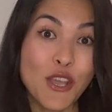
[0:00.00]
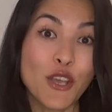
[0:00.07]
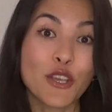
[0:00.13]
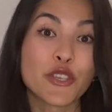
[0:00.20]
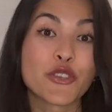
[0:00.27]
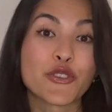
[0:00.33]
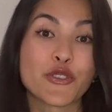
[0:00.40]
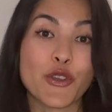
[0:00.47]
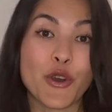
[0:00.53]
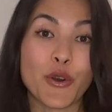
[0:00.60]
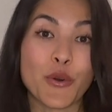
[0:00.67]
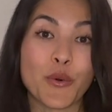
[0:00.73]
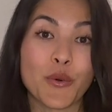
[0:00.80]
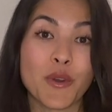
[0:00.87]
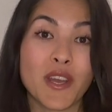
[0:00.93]

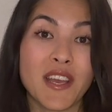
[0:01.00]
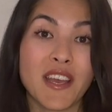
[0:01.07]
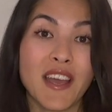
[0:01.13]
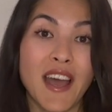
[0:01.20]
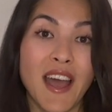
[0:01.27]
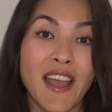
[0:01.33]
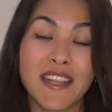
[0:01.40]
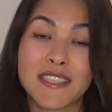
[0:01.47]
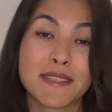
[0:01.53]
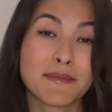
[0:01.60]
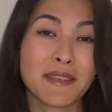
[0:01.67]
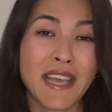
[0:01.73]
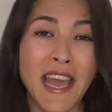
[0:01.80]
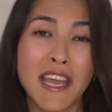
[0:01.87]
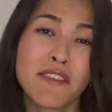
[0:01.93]
So it's
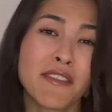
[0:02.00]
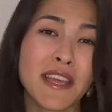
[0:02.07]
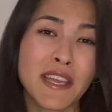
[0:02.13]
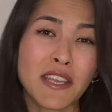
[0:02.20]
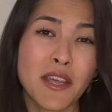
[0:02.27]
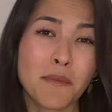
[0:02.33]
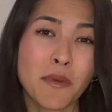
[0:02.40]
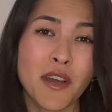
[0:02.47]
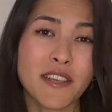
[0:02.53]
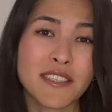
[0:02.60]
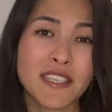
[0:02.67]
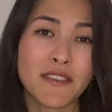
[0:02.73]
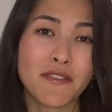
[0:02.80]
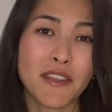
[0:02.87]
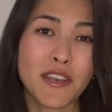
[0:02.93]
kind of like an
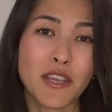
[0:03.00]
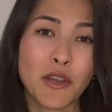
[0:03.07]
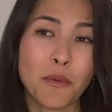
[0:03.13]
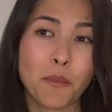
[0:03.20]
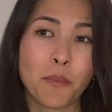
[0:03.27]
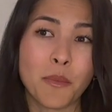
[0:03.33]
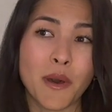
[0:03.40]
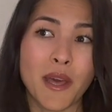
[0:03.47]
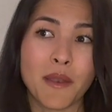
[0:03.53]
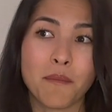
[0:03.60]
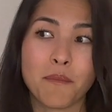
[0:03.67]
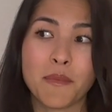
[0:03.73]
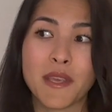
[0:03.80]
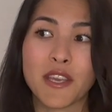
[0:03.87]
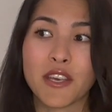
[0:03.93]
unboxing video, but
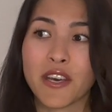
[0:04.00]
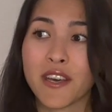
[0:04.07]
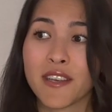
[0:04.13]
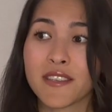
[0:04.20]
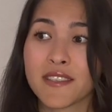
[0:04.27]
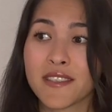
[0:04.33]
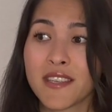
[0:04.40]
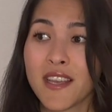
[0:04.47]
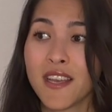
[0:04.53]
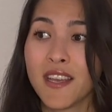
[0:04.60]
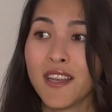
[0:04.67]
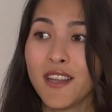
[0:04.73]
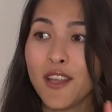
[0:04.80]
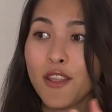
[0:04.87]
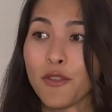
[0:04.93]
because
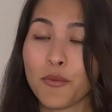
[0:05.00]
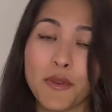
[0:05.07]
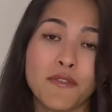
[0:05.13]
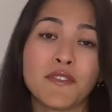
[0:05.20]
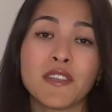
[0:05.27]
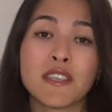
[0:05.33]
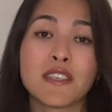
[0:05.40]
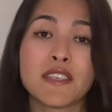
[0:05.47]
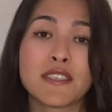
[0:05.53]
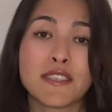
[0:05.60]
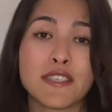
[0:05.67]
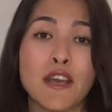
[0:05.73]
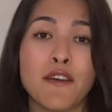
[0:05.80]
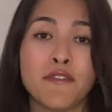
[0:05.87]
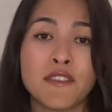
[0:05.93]
thrifted
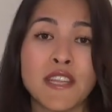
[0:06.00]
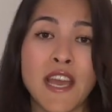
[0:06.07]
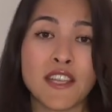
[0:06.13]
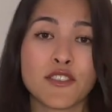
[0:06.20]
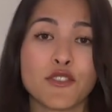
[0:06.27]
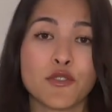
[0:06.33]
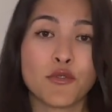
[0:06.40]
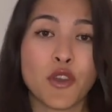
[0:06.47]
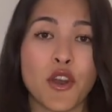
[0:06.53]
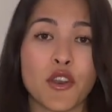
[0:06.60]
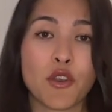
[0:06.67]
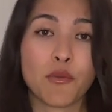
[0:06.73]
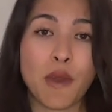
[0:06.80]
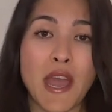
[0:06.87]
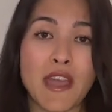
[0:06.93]
stuff tends to not
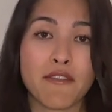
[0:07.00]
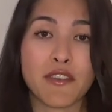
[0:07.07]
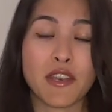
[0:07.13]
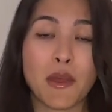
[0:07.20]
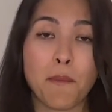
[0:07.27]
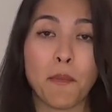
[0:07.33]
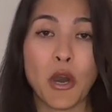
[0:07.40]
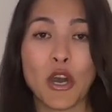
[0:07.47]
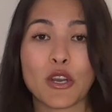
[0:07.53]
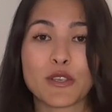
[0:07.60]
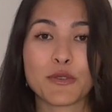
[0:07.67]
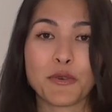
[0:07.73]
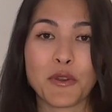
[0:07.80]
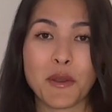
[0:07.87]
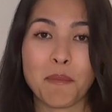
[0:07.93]
arrive in a box
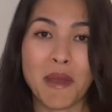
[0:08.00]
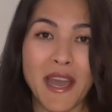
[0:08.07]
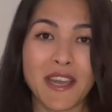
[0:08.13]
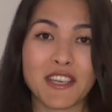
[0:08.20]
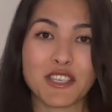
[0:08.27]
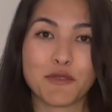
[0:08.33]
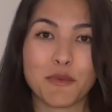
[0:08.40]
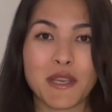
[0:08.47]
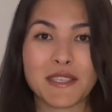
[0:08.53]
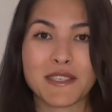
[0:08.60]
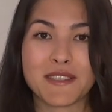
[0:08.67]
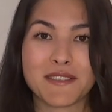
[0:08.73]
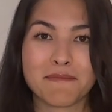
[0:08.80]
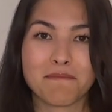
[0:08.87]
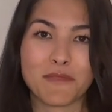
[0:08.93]
or in a package because
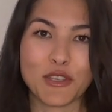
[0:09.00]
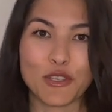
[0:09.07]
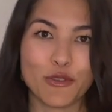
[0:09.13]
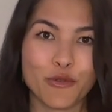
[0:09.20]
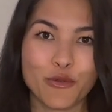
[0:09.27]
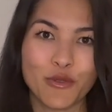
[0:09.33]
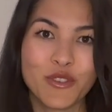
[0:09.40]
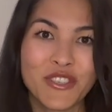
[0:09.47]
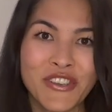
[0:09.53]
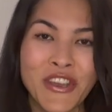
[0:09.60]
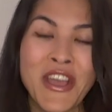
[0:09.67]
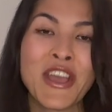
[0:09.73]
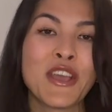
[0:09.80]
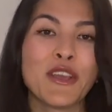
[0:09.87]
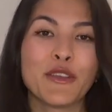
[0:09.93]
it's used,
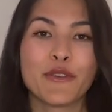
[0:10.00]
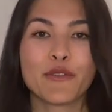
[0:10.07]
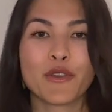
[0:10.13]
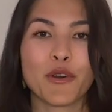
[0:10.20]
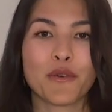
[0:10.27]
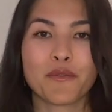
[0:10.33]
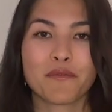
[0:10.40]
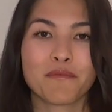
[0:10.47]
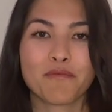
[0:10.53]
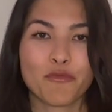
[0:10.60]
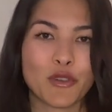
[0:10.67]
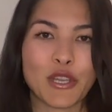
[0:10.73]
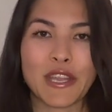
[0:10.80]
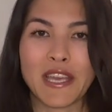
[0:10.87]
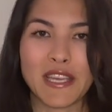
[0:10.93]
you don't
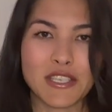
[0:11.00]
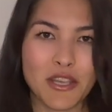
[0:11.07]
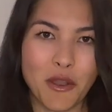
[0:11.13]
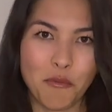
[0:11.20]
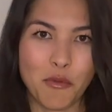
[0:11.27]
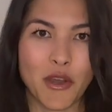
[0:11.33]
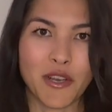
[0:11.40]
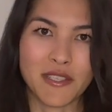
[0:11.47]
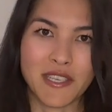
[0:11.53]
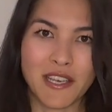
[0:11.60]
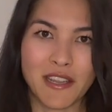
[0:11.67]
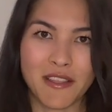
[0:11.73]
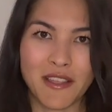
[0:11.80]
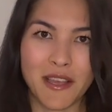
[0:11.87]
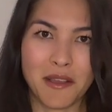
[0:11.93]
really get to unbox
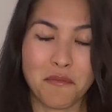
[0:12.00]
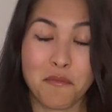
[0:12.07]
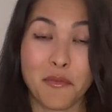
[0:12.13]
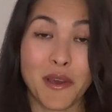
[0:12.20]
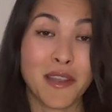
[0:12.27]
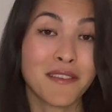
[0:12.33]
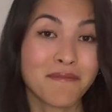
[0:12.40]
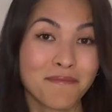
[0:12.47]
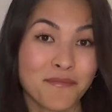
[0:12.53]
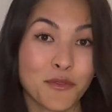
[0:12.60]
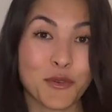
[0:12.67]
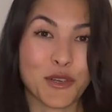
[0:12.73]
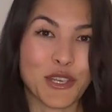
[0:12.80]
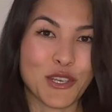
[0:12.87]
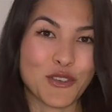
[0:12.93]
anything. But
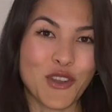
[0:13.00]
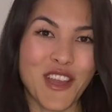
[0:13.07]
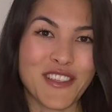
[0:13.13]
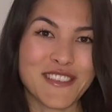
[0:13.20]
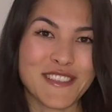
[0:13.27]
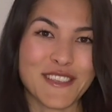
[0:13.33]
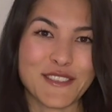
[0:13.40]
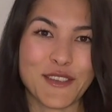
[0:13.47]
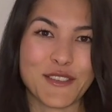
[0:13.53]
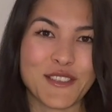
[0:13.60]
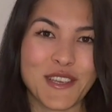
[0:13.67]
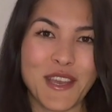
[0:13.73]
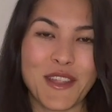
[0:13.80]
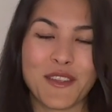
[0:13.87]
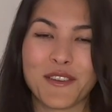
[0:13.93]
we're gonna try these things on
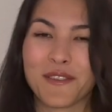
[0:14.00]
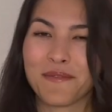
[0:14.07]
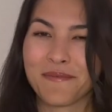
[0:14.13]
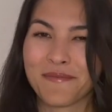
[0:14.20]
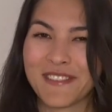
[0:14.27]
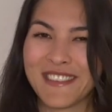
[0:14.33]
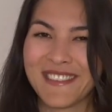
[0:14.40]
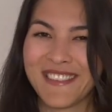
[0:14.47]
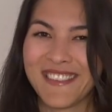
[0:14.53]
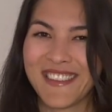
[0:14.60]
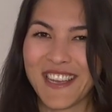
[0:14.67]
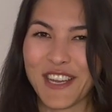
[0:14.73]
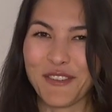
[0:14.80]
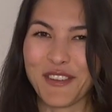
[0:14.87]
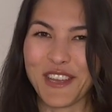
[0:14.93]
together.
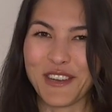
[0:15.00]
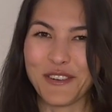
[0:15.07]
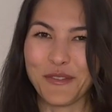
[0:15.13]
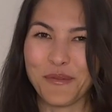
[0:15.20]
Here we go.